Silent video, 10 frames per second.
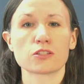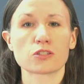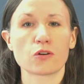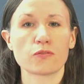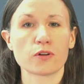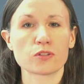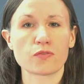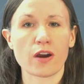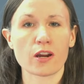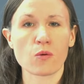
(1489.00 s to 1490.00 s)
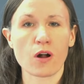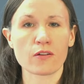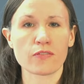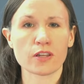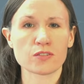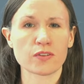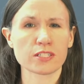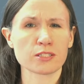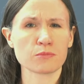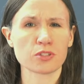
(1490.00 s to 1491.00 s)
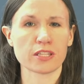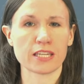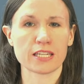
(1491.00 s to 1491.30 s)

Sophos Firewall falls victim to the